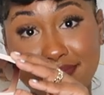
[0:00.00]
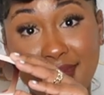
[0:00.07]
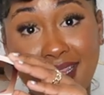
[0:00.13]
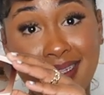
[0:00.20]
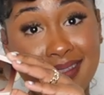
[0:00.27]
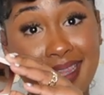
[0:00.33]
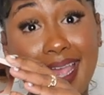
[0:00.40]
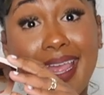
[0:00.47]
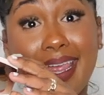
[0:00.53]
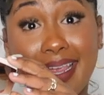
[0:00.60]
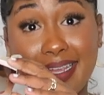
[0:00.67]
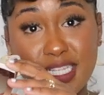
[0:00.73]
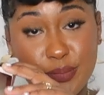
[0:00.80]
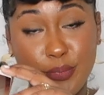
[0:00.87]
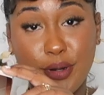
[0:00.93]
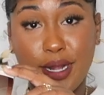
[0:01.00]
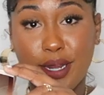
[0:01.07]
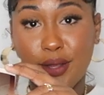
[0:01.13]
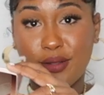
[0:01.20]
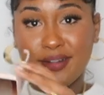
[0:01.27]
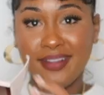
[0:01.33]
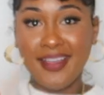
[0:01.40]
the thing is
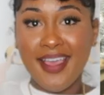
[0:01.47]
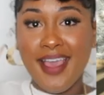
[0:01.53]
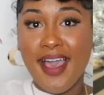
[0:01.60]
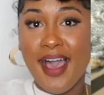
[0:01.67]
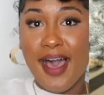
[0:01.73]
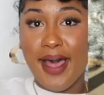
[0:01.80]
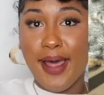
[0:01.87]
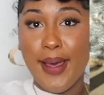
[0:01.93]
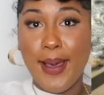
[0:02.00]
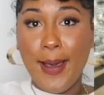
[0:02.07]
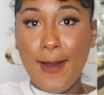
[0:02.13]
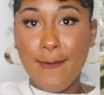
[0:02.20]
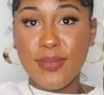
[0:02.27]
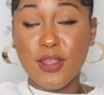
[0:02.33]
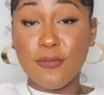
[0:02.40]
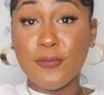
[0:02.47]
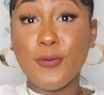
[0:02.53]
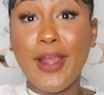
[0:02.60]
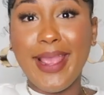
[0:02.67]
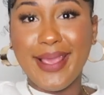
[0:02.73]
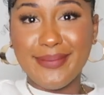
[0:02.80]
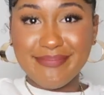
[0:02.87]
brown. Um, the
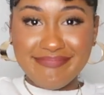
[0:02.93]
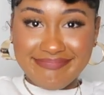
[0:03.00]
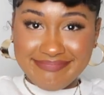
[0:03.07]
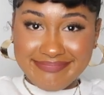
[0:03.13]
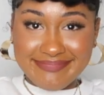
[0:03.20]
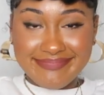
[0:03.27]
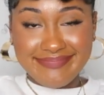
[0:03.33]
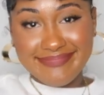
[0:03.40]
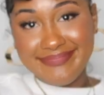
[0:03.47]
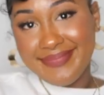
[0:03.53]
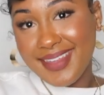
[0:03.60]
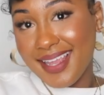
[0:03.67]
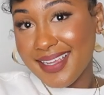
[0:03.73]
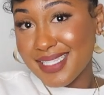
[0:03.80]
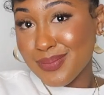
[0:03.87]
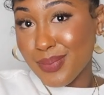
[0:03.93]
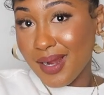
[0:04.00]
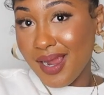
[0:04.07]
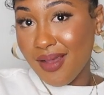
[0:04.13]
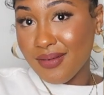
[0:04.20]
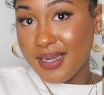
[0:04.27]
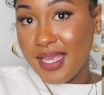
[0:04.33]
frame is
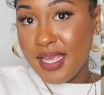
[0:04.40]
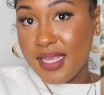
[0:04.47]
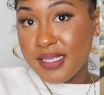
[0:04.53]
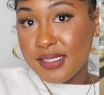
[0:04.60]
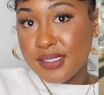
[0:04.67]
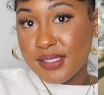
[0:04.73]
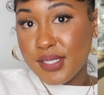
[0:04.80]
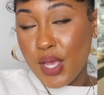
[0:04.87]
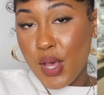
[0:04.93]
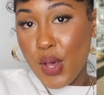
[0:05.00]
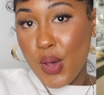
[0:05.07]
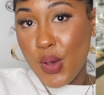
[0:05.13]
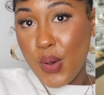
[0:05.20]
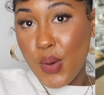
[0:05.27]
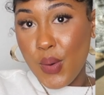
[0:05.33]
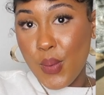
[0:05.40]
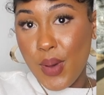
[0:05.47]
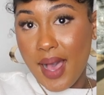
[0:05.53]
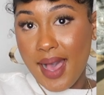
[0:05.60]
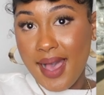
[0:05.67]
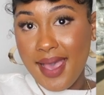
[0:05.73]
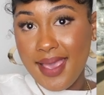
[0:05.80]
brown.
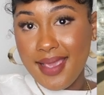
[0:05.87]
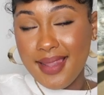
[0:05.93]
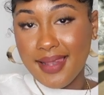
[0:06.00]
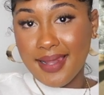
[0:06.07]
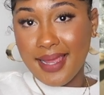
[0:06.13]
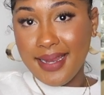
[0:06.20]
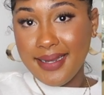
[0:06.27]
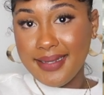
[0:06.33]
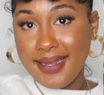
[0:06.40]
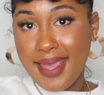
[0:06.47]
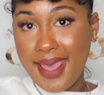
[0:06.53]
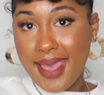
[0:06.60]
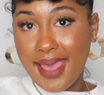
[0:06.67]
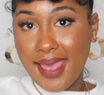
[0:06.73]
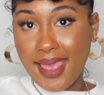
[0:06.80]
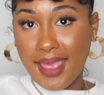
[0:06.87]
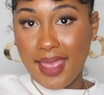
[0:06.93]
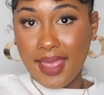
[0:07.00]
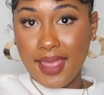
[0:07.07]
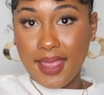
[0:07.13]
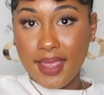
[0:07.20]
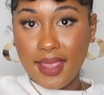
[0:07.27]
So I like
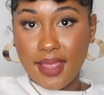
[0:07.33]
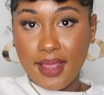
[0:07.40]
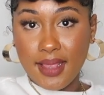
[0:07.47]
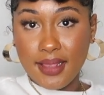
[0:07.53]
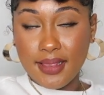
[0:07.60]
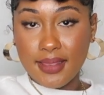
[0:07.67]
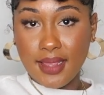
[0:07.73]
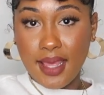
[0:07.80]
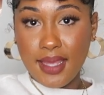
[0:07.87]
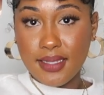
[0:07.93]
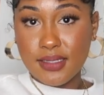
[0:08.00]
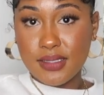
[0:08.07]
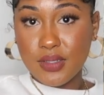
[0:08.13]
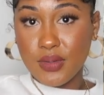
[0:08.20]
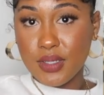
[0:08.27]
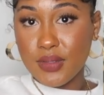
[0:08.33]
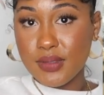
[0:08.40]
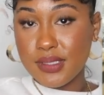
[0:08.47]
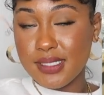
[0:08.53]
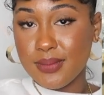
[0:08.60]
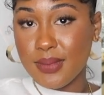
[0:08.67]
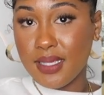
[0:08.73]
that. That is so
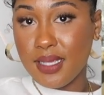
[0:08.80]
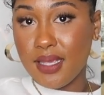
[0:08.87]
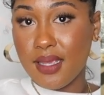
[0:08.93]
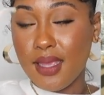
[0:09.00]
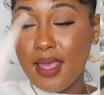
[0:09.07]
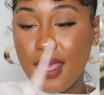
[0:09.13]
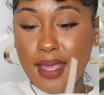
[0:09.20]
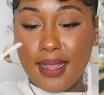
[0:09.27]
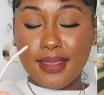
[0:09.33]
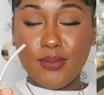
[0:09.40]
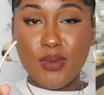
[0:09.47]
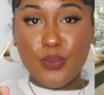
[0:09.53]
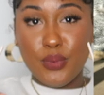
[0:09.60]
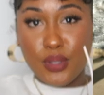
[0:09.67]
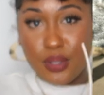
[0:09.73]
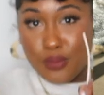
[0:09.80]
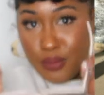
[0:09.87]
cute to me. Let me put it